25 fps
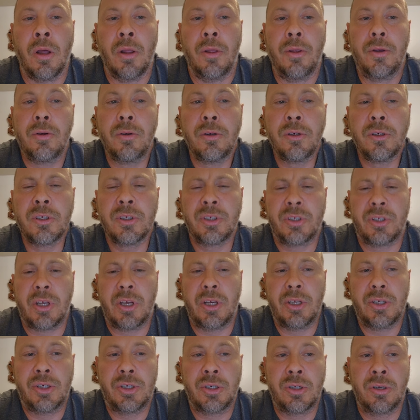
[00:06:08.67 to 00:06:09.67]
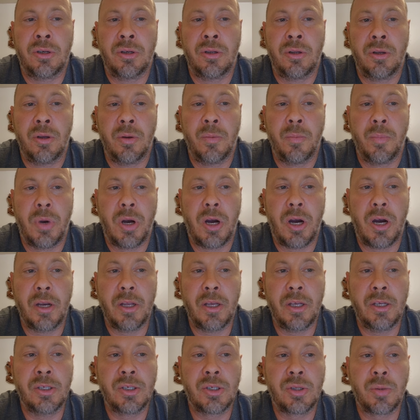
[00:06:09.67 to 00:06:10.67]
The organization
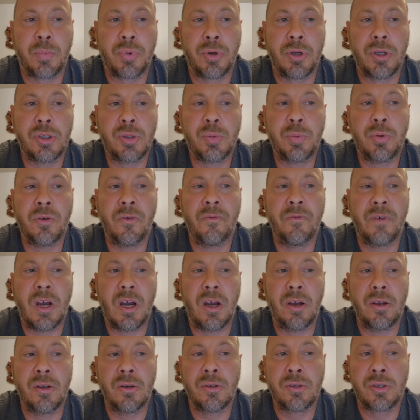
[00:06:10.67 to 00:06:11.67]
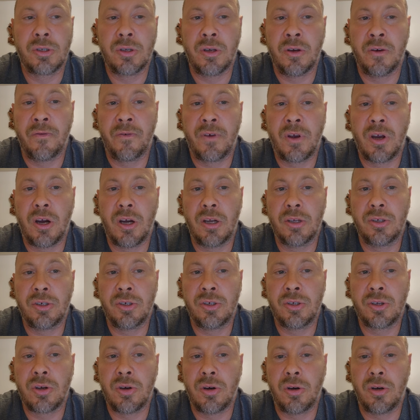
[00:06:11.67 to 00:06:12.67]
embodies the principle and values of
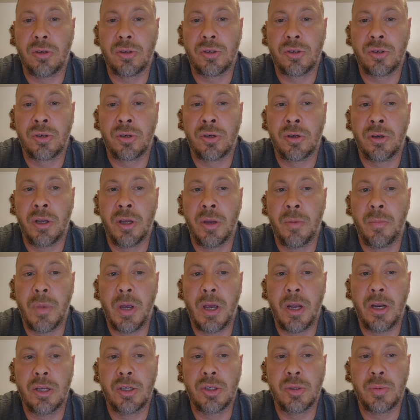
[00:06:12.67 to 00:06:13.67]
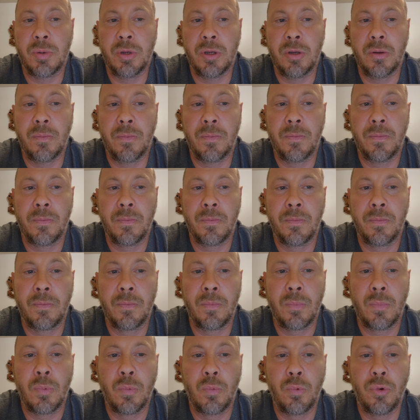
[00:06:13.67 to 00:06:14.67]
conscious culture and management.
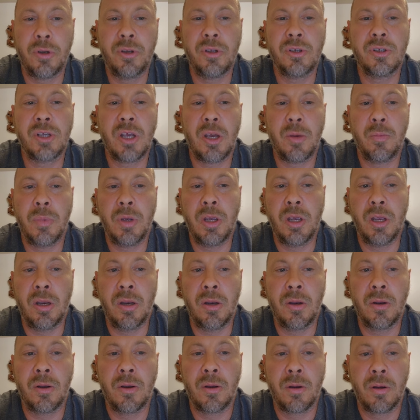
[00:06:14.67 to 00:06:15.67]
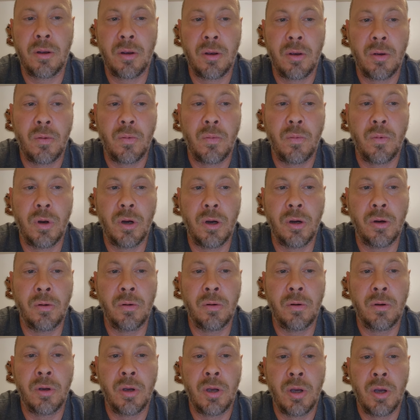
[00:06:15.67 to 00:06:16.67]
What does that mean? Well,
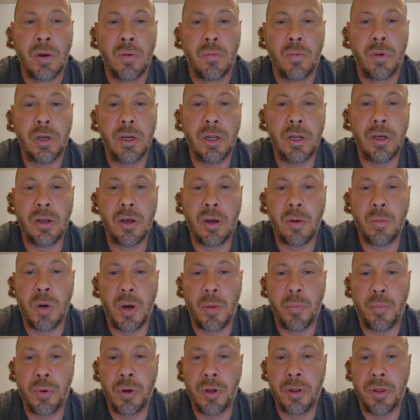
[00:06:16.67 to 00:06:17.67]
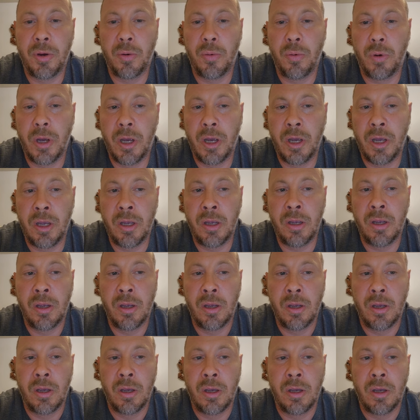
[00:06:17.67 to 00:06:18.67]
we need to come up with a way
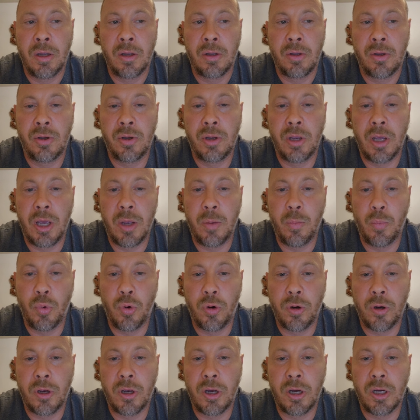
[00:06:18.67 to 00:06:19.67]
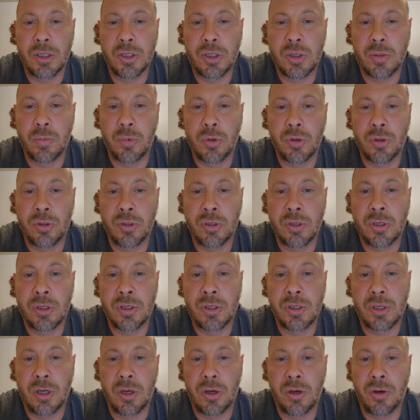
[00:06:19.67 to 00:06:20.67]
to gain more customers to
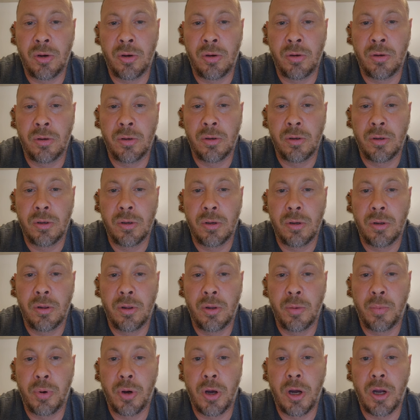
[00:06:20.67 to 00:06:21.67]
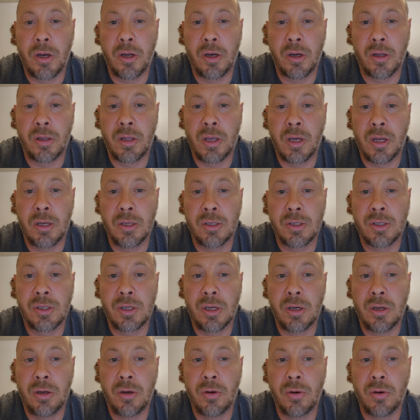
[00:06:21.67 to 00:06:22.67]
sell the product that is
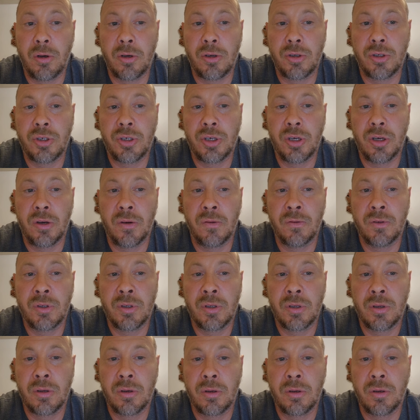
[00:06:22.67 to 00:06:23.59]
sitting on our shelves.